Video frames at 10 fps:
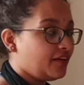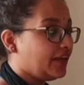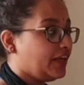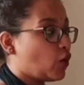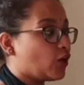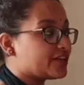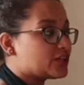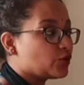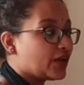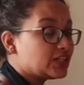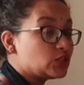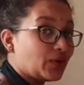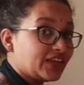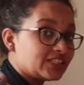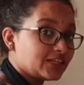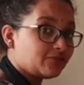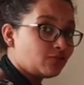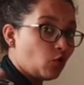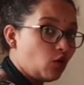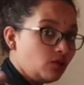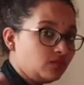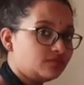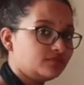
in order to get 24?